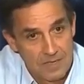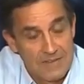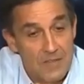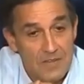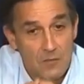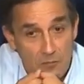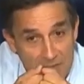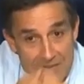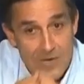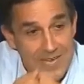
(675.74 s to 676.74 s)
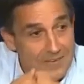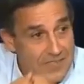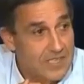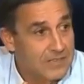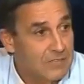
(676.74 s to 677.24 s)
And the very
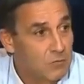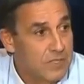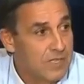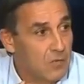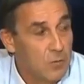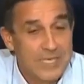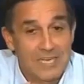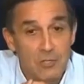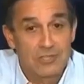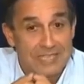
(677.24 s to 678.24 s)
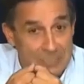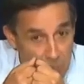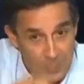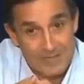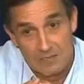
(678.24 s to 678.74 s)
idea that we cannot get
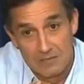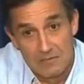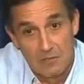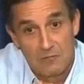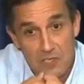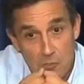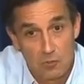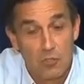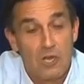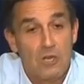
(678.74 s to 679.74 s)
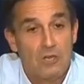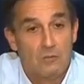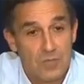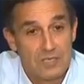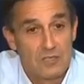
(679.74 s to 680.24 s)
rid of the euro,
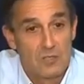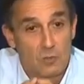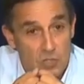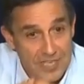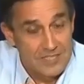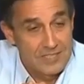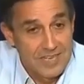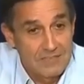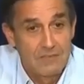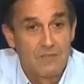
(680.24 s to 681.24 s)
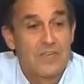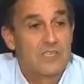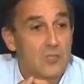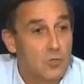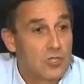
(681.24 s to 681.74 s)
well, suggests that
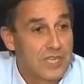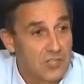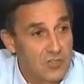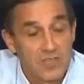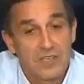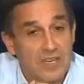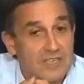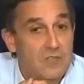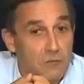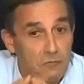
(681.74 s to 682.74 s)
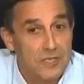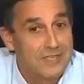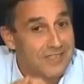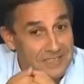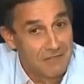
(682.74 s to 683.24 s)
there's no such thing as
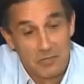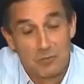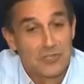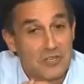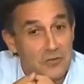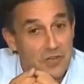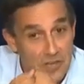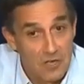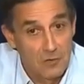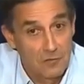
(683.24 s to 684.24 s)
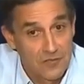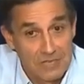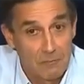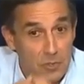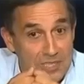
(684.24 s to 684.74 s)
free individuals on earth,
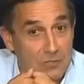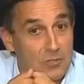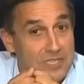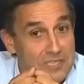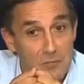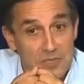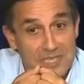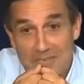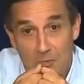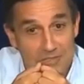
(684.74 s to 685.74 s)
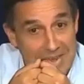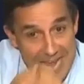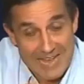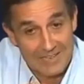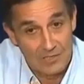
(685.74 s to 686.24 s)
that political systems cannot
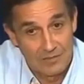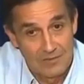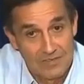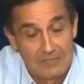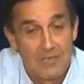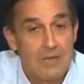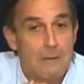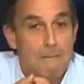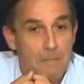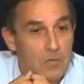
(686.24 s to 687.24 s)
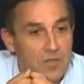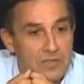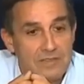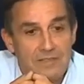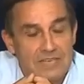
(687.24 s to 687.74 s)
act,
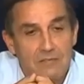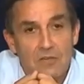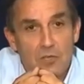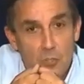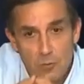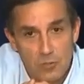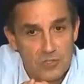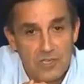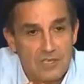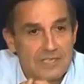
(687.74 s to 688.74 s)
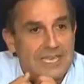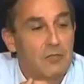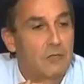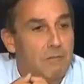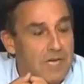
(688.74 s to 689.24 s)
that humans
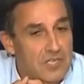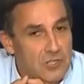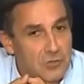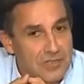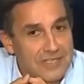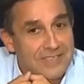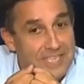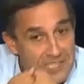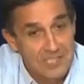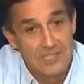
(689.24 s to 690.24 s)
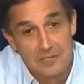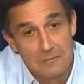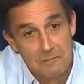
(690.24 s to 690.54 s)
cannot master their destiny.